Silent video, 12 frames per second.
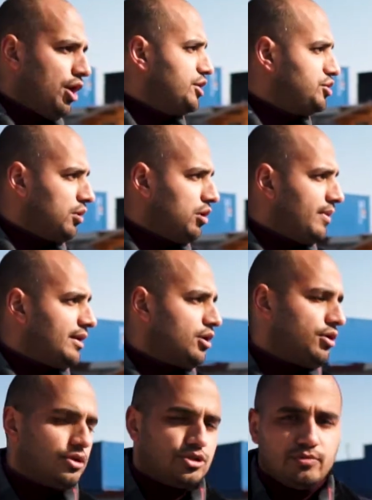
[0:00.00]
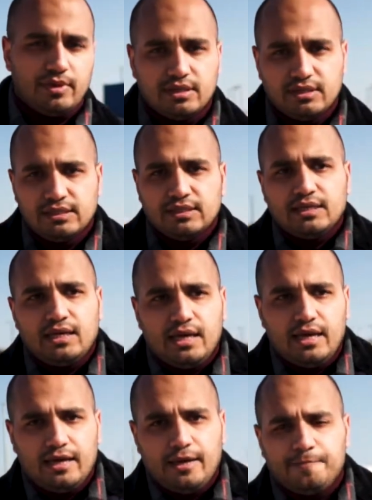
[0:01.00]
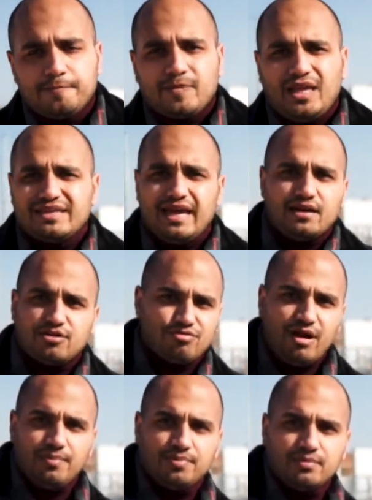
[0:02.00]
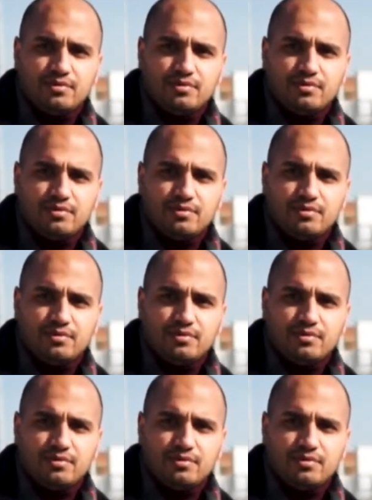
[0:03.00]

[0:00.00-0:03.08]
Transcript: an issue at all, mate. Not an issue, mate. Yeah, crap.